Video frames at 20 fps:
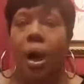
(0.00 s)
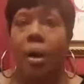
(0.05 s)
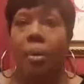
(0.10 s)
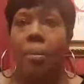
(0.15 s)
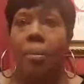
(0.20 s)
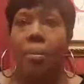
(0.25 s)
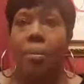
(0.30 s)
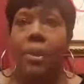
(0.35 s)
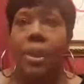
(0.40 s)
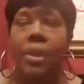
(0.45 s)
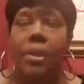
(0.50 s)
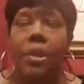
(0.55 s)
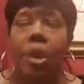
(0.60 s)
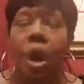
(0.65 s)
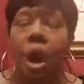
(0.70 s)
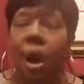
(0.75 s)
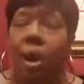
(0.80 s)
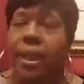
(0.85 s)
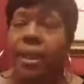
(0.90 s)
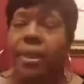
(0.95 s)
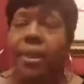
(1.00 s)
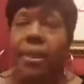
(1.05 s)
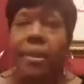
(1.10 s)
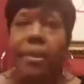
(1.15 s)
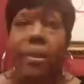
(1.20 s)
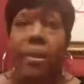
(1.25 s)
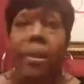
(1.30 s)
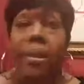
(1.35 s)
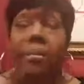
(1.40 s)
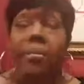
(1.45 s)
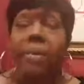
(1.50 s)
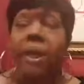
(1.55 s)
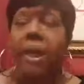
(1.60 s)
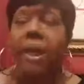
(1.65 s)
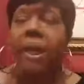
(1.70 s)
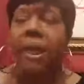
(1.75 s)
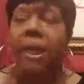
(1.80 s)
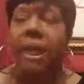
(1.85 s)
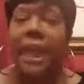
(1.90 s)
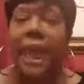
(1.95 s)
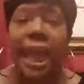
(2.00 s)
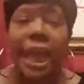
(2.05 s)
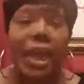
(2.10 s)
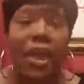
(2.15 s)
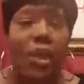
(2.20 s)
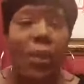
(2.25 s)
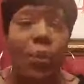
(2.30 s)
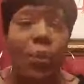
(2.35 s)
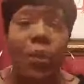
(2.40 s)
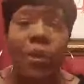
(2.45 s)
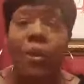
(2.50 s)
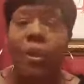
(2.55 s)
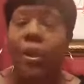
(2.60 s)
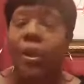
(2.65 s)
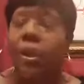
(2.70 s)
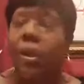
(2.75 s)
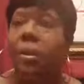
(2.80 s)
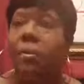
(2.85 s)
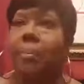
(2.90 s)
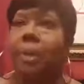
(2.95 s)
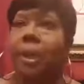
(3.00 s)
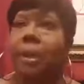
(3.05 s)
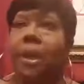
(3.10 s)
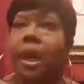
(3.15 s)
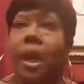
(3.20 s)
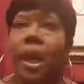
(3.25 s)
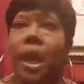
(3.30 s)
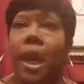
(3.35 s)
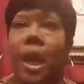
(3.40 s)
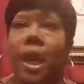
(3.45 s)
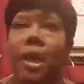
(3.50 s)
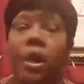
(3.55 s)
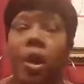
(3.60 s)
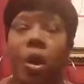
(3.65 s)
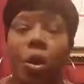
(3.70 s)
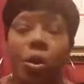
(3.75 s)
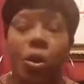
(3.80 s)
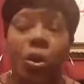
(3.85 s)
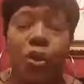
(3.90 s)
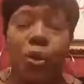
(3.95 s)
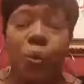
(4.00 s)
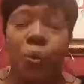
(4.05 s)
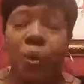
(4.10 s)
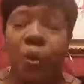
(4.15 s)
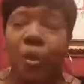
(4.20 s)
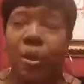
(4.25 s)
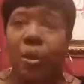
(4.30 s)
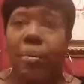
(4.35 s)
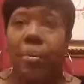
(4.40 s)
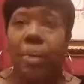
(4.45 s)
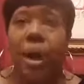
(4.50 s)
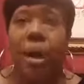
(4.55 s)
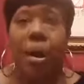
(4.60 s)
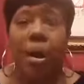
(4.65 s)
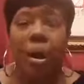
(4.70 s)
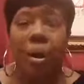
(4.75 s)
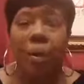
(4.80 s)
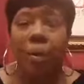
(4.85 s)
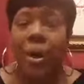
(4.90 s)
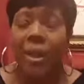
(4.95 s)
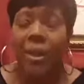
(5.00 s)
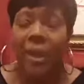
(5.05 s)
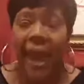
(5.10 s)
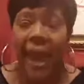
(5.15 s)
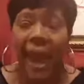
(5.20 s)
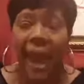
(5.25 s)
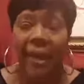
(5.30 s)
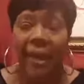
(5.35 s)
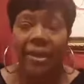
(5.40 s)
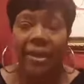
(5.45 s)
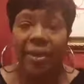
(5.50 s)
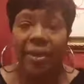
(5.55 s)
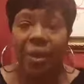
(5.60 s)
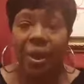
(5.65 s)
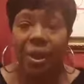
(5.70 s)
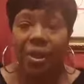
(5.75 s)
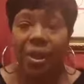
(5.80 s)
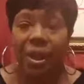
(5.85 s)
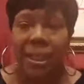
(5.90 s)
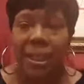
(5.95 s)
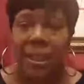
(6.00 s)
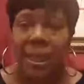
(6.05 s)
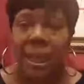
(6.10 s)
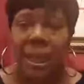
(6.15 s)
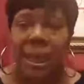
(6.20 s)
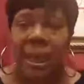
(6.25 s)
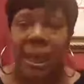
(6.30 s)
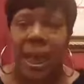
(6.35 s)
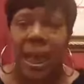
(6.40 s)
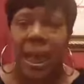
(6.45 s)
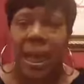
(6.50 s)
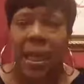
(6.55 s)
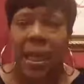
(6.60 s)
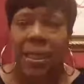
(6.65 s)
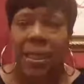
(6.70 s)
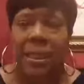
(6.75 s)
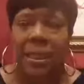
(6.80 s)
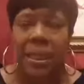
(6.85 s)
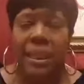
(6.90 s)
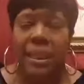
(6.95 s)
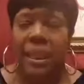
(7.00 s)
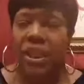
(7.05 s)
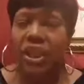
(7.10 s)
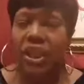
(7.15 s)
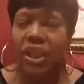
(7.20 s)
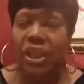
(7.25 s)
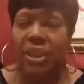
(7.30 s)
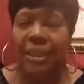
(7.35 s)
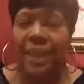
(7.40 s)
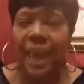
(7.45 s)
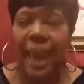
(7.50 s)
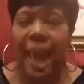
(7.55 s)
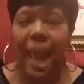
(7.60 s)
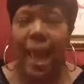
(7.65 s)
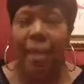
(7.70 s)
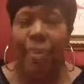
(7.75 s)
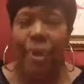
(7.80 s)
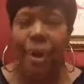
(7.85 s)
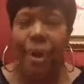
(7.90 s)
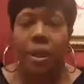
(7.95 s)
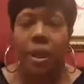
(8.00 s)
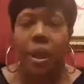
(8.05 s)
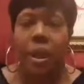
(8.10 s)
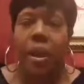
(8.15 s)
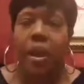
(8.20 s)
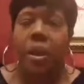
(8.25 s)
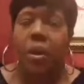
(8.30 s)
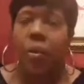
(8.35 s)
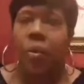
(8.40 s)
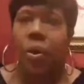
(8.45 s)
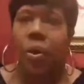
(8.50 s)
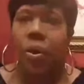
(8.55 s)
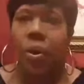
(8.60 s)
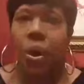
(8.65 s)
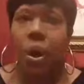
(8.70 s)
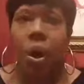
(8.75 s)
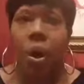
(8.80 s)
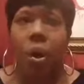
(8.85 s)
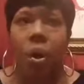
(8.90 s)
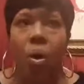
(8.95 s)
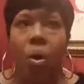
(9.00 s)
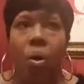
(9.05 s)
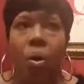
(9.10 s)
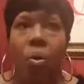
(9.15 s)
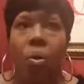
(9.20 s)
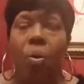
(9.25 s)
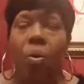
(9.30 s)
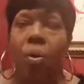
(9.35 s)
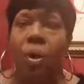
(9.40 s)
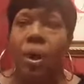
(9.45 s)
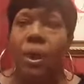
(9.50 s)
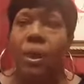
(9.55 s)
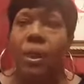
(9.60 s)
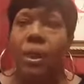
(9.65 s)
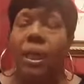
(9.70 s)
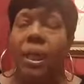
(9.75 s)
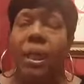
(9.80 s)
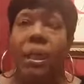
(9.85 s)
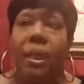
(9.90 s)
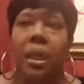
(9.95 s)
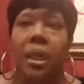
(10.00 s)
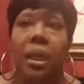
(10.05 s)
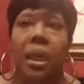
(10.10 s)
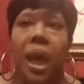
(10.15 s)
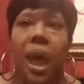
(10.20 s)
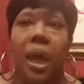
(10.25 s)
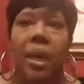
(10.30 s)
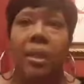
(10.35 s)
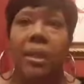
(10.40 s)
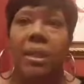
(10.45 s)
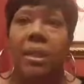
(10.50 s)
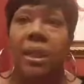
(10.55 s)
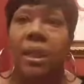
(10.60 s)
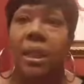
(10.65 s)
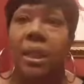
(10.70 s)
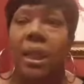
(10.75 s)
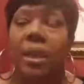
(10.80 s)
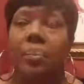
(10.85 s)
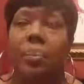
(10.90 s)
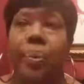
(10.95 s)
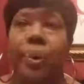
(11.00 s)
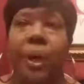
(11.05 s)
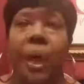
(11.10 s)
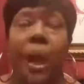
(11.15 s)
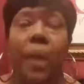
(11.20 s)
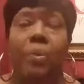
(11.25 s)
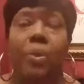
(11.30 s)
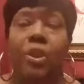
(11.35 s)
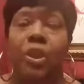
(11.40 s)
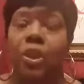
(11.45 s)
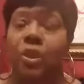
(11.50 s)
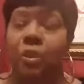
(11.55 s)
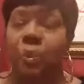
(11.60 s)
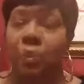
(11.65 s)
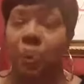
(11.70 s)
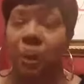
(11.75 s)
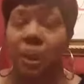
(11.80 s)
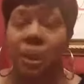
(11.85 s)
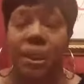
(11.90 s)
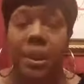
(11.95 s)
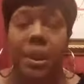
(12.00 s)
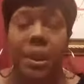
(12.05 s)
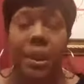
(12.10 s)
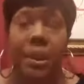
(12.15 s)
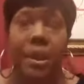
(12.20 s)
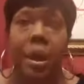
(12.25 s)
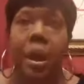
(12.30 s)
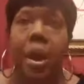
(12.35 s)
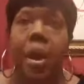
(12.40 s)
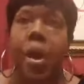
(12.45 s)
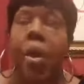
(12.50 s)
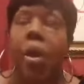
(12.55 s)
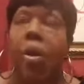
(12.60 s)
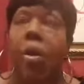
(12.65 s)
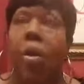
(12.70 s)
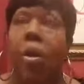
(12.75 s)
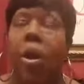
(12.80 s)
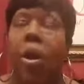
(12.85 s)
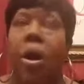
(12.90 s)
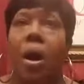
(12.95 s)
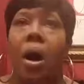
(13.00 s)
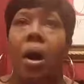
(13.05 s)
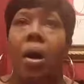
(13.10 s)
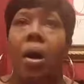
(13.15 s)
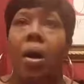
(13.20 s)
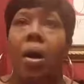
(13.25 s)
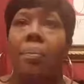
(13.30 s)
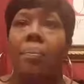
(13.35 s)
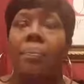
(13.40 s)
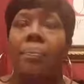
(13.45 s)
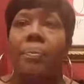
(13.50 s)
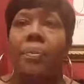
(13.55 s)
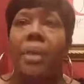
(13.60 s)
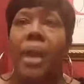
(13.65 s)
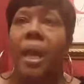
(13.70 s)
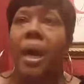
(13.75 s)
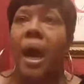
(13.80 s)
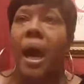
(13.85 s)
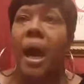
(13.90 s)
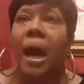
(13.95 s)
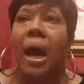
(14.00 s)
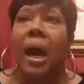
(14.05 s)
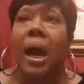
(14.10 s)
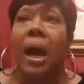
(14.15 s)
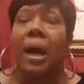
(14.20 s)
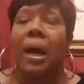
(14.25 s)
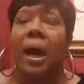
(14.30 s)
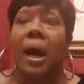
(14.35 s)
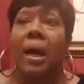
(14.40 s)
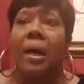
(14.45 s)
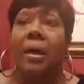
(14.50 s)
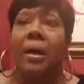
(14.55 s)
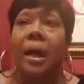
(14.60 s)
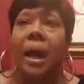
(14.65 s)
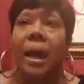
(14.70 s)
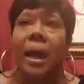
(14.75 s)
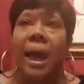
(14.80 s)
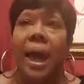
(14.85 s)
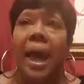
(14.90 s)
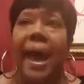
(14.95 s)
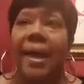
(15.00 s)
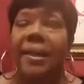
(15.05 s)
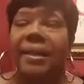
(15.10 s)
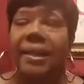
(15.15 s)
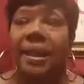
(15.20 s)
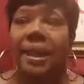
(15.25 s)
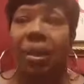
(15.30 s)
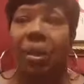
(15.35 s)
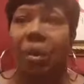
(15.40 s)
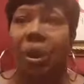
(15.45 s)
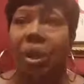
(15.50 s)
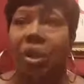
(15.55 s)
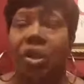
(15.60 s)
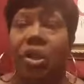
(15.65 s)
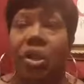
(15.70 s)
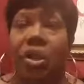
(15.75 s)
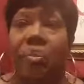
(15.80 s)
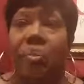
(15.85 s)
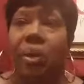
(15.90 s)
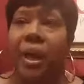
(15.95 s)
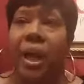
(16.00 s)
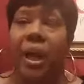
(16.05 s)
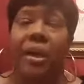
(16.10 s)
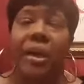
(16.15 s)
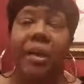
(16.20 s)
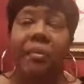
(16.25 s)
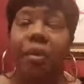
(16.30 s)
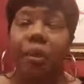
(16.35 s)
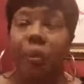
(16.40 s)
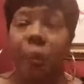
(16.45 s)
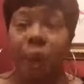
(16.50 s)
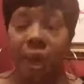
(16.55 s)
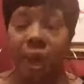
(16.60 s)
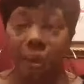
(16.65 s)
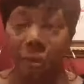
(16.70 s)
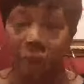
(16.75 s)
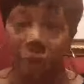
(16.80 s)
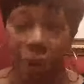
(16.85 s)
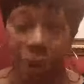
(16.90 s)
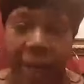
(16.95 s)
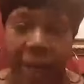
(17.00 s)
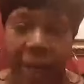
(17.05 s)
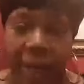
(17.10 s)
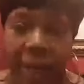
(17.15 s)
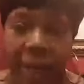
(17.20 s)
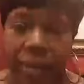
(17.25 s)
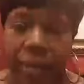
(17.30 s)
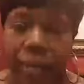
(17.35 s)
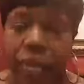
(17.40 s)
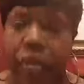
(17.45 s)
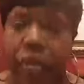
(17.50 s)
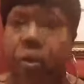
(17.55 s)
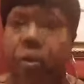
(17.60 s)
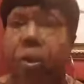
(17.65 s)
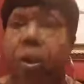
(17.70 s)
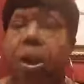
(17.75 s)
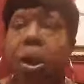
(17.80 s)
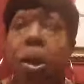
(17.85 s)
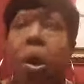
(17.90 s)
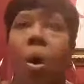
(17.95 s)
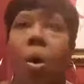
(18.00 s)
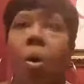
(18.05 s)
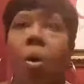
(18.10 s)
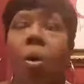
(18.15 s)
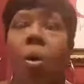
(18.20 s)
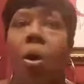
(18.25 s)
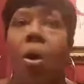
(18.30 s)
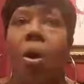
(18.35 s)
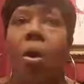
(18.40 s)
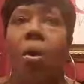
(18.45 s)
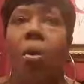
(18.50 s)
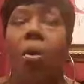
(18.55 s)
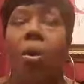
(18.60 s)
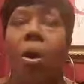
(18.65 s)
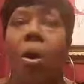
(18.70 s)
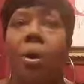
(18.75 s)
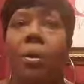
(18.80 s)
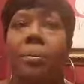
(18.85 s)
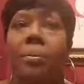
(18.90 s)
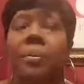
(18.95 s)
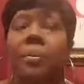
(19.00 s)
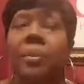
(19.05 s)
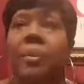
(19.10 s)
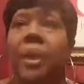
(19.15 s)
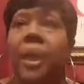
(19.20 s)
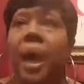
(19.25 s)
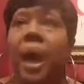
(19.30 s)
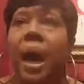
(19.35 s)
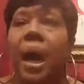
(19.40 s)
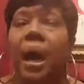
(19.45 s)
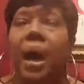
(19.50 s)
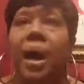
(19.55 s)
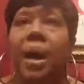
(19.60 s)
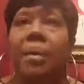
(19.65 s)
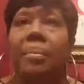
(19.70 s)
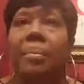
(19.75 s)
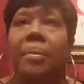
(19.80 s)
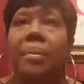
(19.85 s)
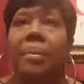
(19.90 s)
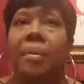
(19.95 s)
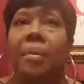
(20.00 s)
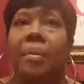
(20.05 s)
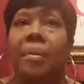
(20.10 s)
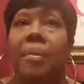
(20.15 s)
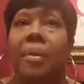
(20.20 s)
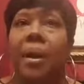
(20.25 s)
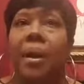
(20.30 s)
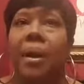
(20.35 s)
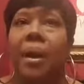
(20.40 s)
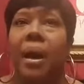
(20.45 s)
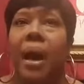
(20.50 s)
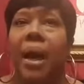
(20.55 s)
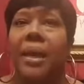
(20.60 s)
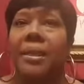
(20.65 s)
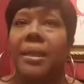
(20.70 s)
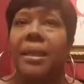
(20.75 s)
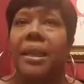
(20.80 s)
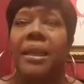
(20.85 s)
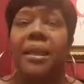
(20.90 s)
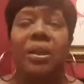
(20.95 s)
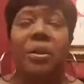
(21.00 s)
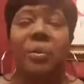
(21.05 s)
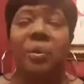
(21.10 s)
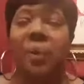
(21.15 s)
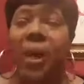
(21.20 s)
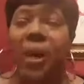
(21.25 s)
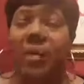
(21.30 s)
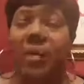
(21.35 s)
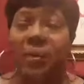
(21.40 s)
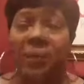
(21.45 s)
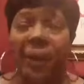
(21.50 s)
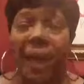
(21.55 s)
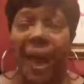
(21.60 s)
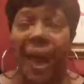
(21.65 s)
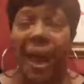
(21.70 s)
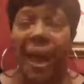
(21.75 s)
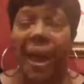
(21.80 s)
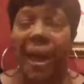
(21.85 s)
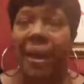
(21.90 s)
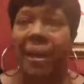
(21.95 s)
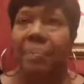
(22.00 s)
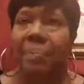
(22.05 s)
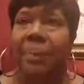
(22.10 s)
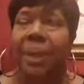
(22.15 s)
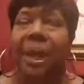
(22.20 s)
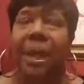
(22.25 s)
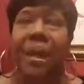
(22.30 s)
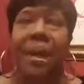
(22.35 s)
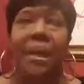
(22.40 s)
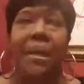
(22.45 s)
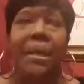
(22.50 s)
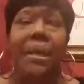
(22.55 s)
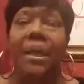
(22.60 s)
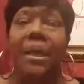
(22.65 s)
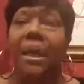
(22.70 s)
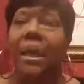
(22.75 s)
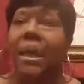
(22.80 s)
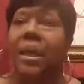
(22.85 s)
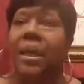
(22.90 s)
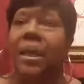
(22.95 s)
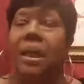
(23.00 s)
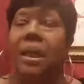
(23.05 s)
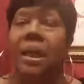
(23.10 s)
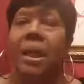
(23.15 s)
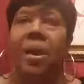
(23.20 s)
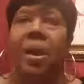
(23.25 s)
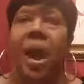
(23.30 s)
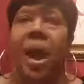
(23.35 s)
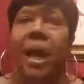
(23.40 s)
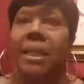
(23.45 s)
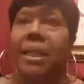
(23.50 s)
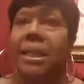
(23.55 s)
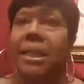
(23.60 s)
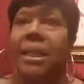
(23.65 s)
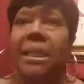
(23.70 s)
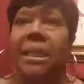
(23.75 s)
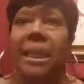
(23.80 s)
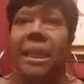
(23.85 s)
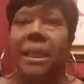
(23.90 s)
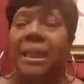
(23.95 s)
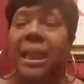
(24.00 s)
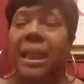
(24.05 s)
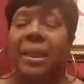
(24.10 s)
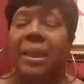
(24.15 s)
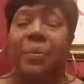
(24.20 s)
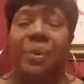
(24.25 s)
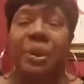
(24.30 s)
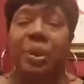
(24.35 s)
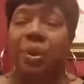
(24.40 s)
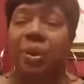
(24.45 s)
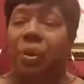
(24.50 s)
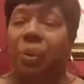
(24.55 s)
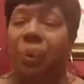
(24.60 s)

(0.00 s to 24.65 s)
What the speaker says: me talking to them and engaging with them and coaching with them, I always ask questions like, did this just happen? Well, no, it didn't. I seen it, but I was too busy. Or I asked the question, but I never waited for the answer. Or I seen the red flag, but you know, I didn't think that it was going to